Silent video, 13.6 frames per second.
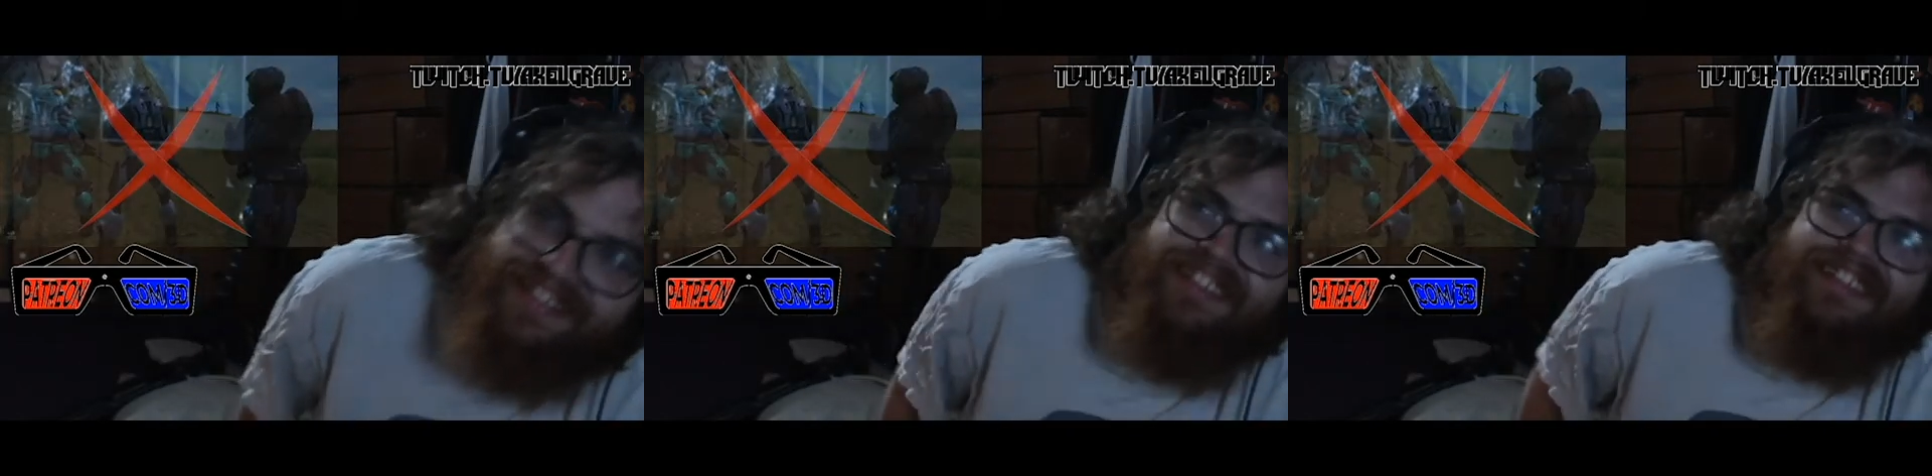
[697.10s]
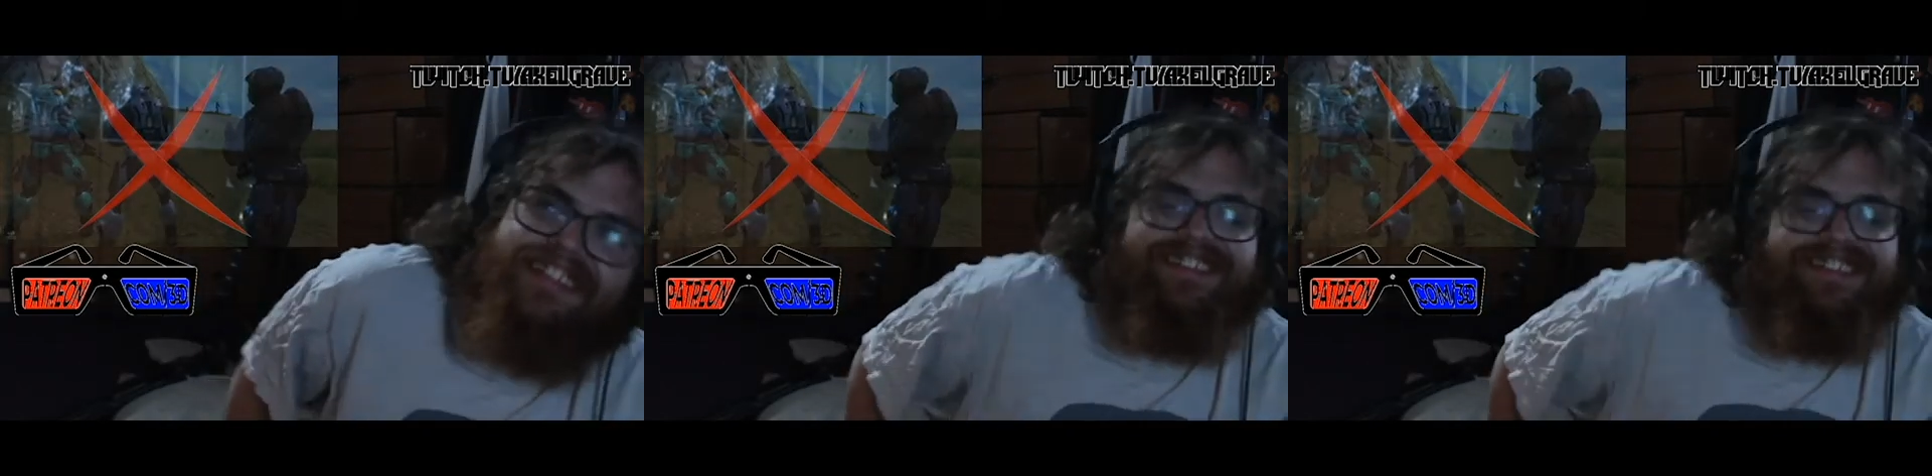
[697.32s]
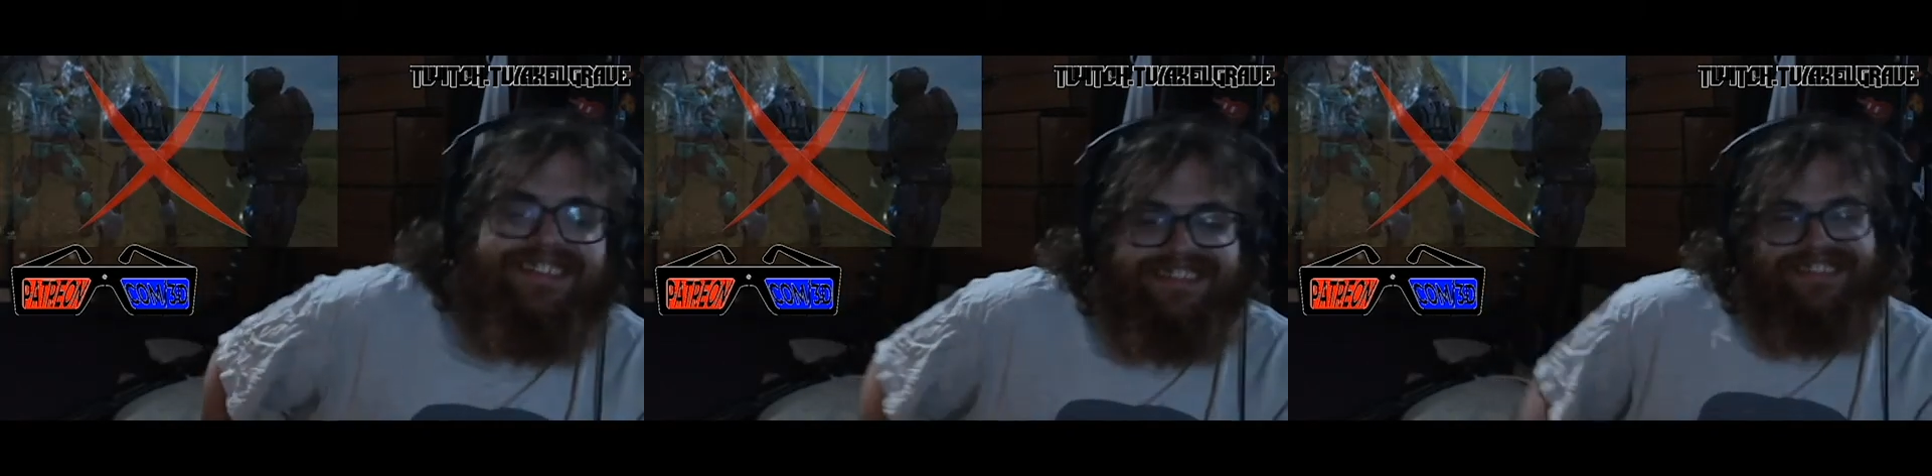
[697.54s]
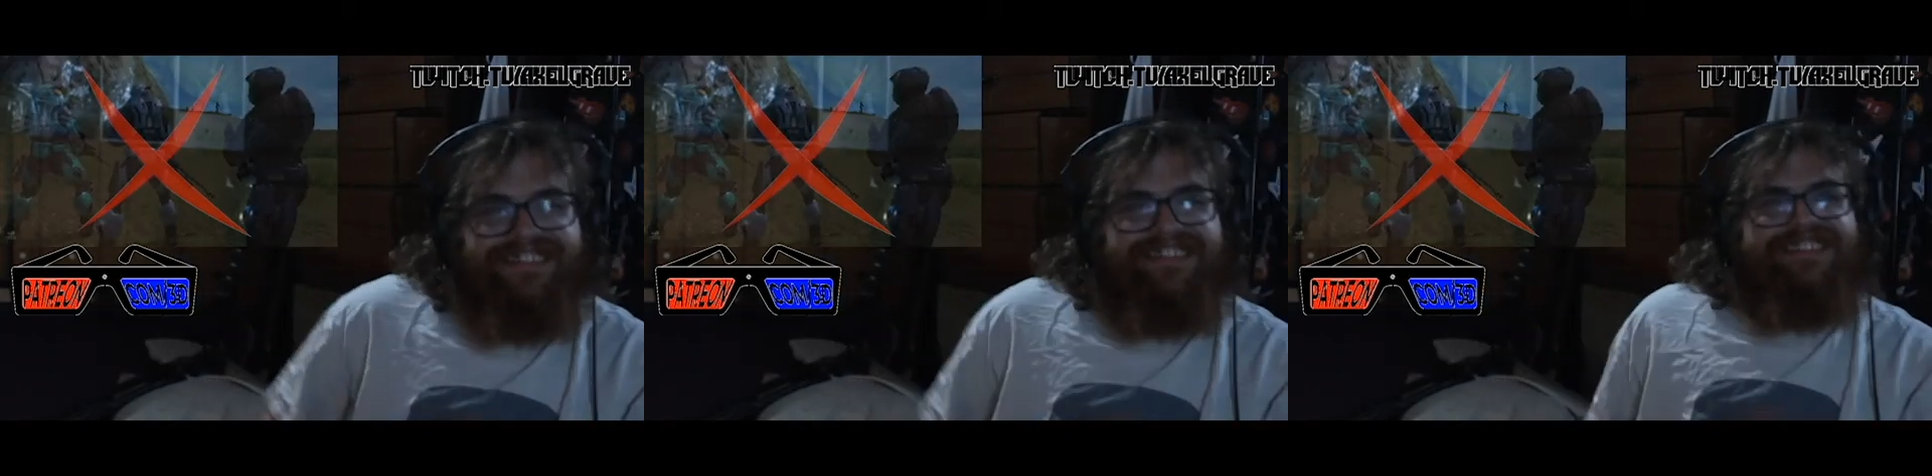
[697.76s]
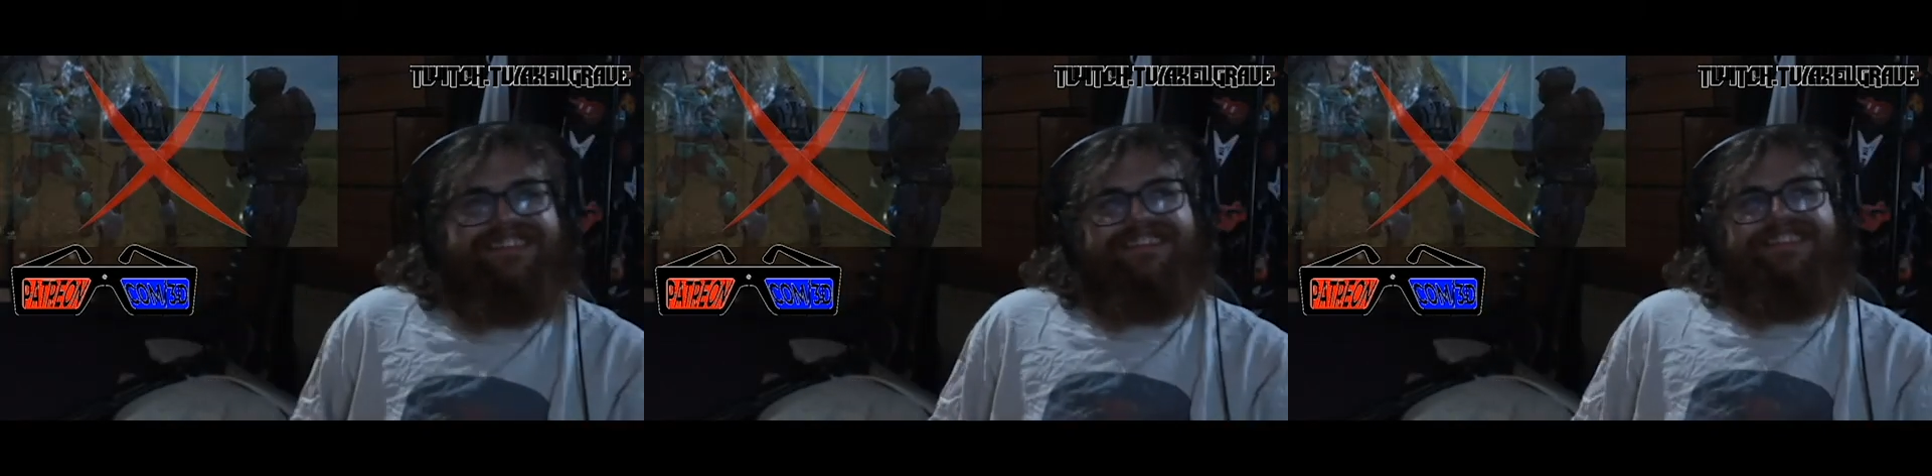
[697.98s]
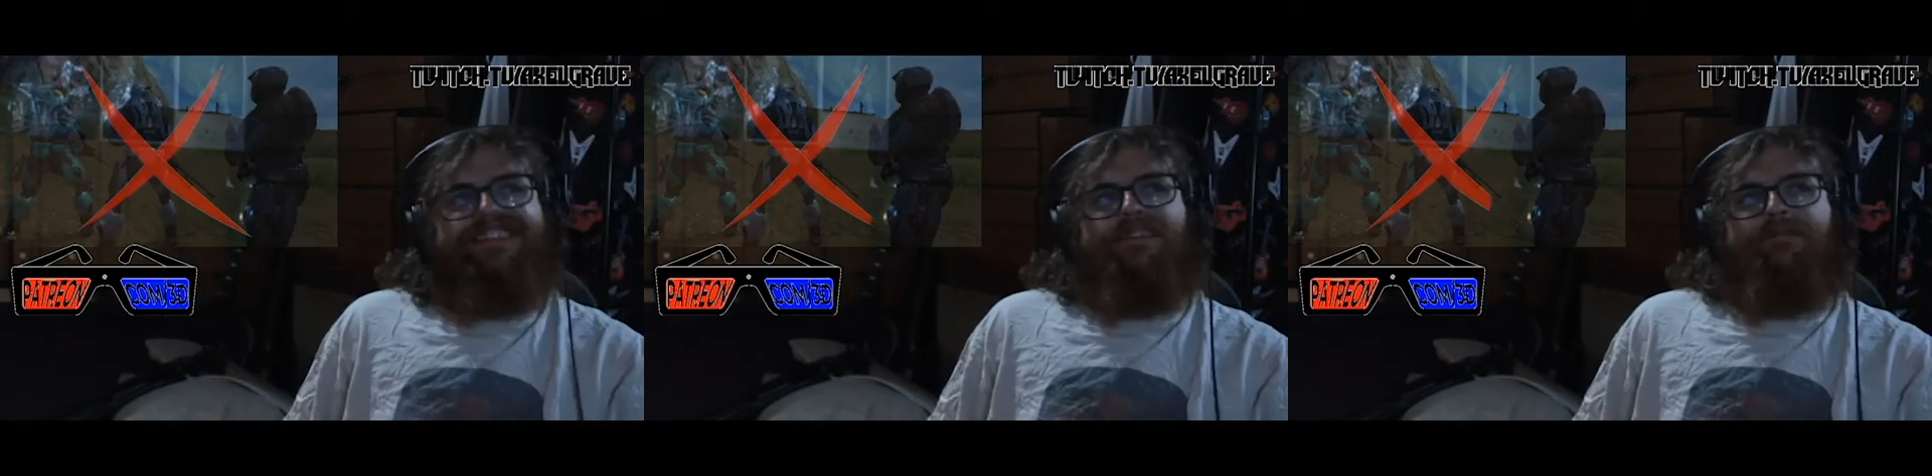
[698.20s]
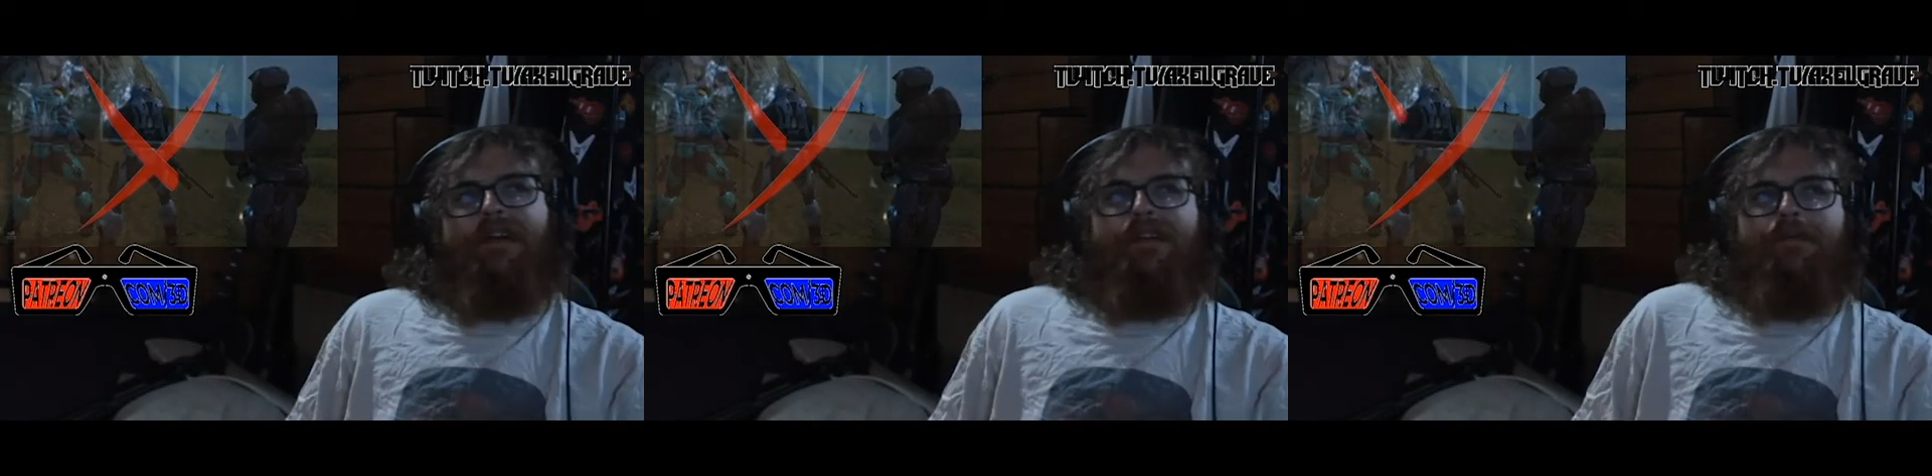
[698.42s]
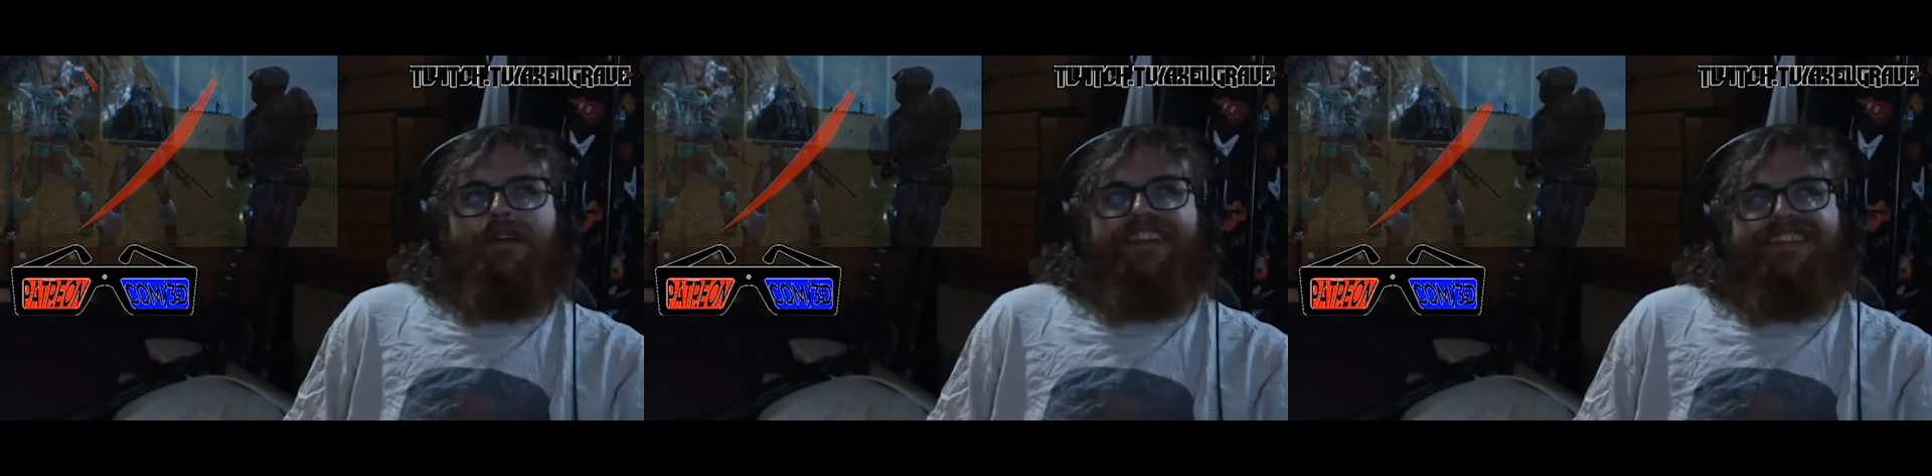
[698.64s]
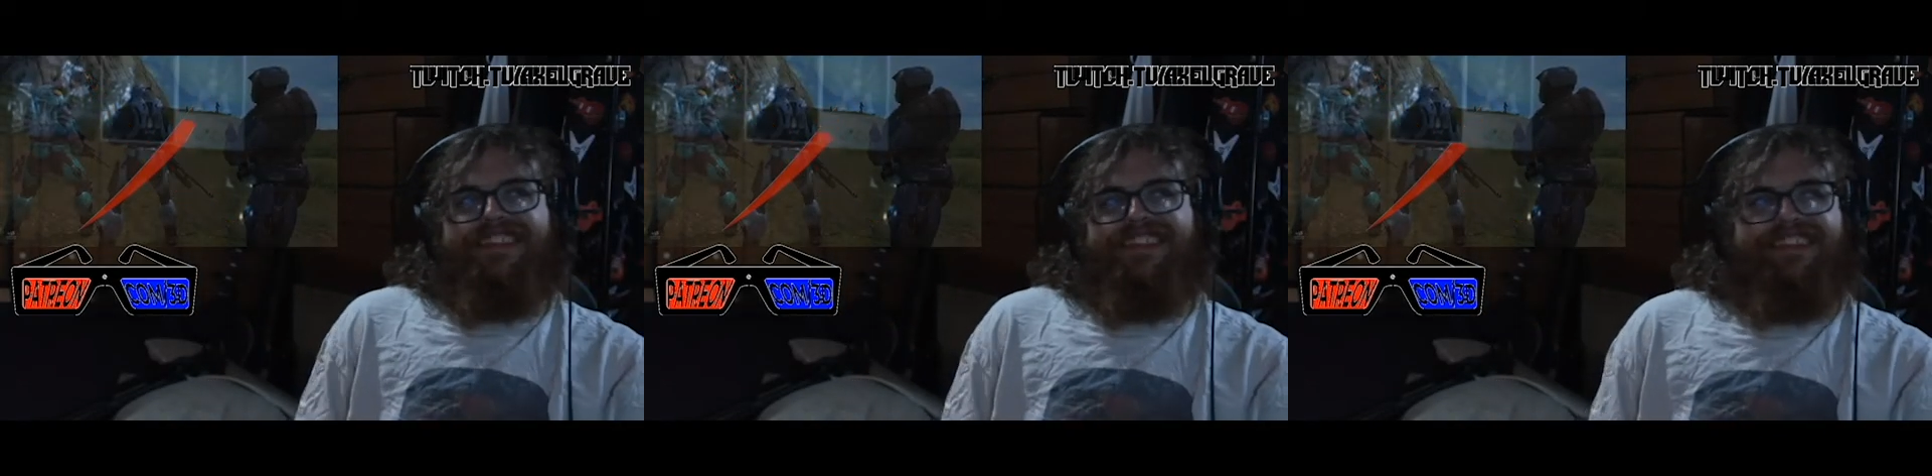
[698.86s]
just need to make sure she sticks around. It's been a
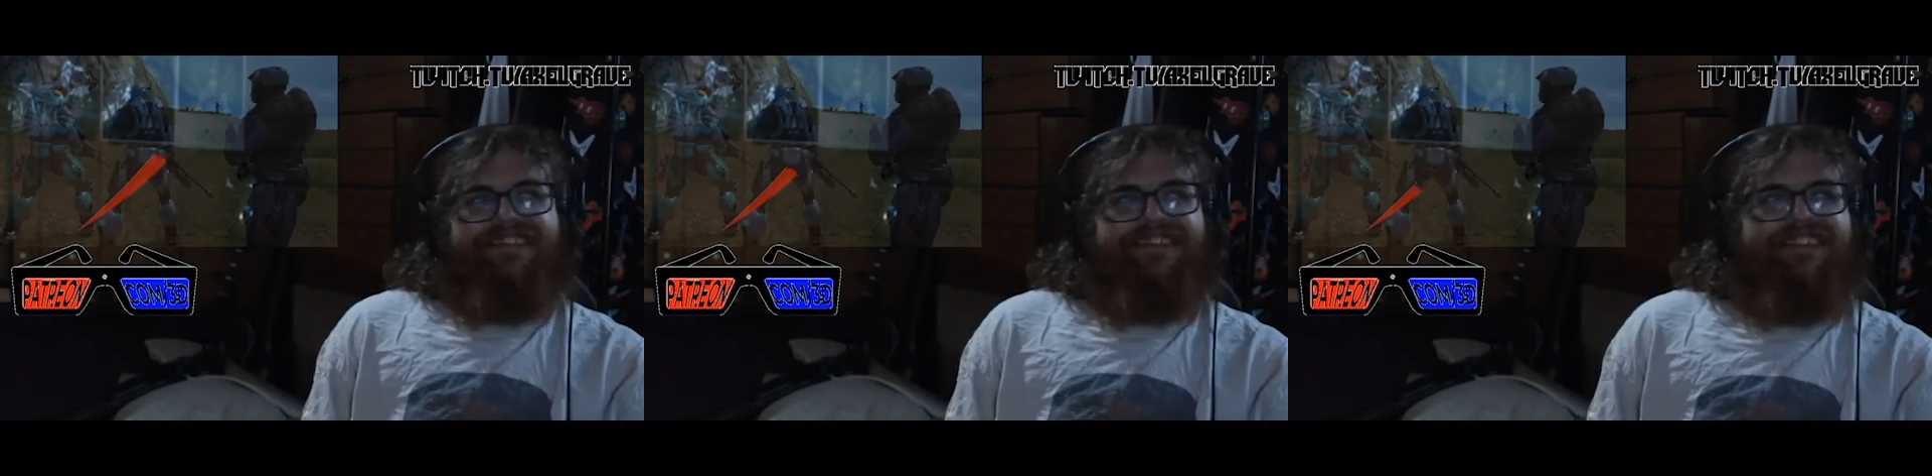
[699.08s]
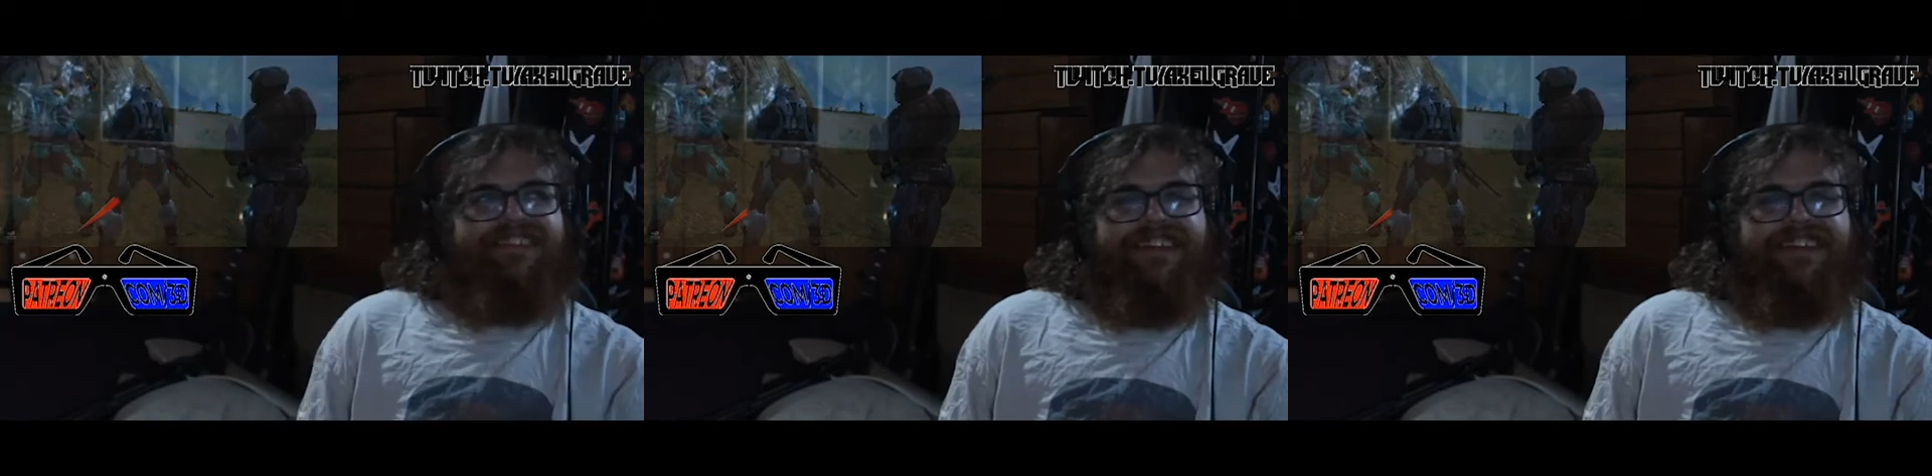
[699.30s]
minute since we